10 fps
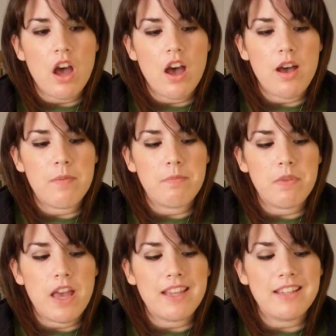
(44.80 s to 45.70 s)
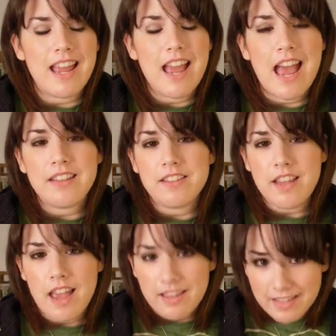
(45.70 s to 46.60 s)
And
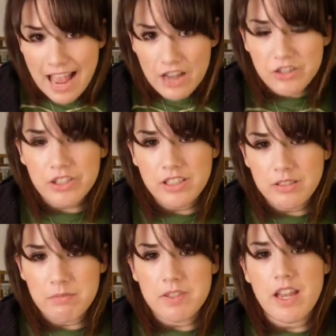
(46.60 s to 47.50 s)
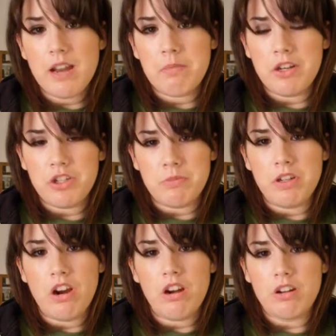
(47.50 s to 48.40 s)
it's actually signed by
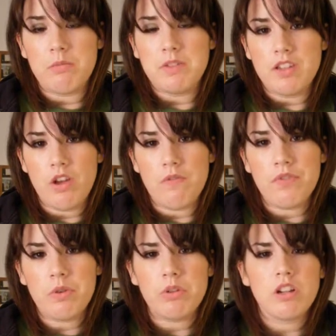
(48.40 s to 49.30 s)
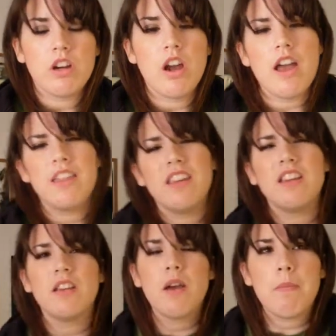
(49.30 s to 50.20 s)
Jimmy Carter himself. There were, I
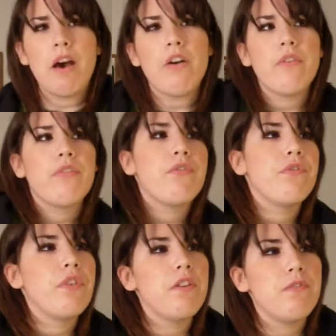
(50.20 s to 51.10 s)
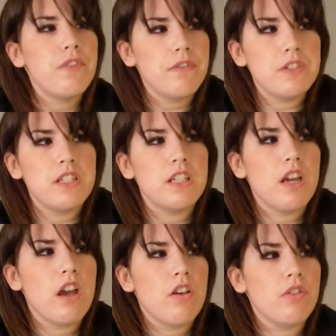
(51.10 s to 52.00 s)
think, about 50
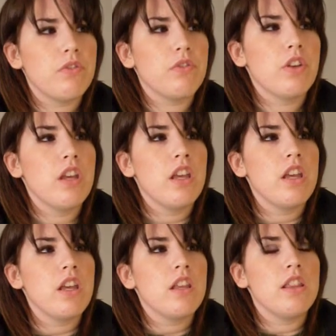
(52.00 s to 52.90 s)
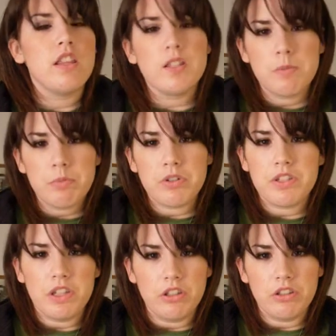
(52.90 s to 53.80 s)
of this
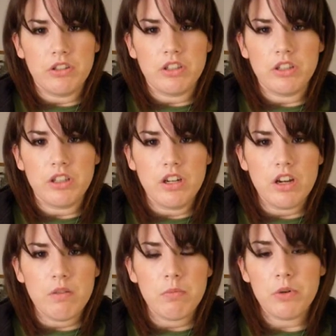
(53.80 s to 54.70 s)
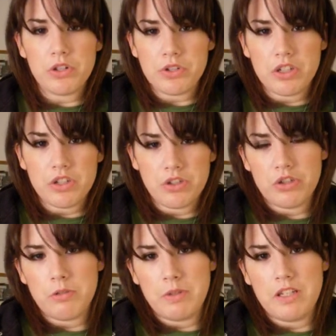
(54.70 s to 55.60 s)
particular portrait
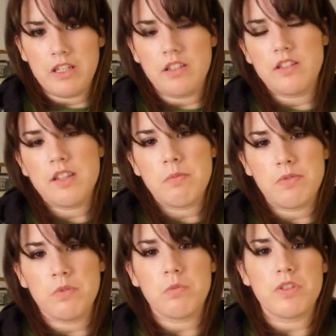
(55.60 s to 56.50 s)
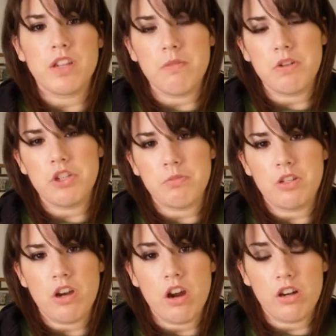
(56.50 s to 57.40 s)
distributed, and some of them were signed by
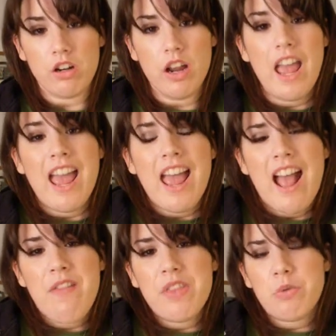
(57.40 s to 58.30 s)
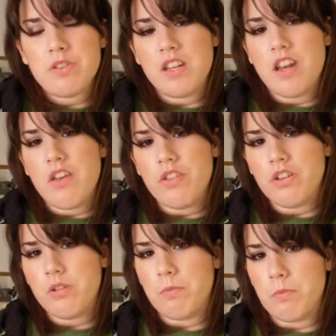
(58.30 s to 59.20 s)
Jimmy Carter. And there was
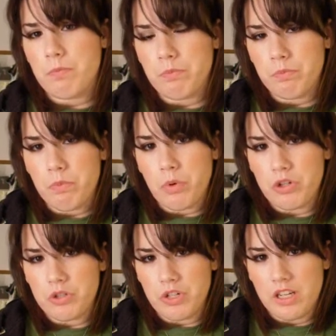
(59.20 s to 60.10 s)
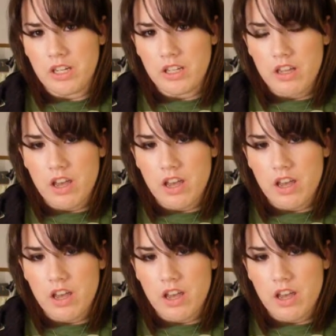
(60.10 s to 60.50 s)
another portrait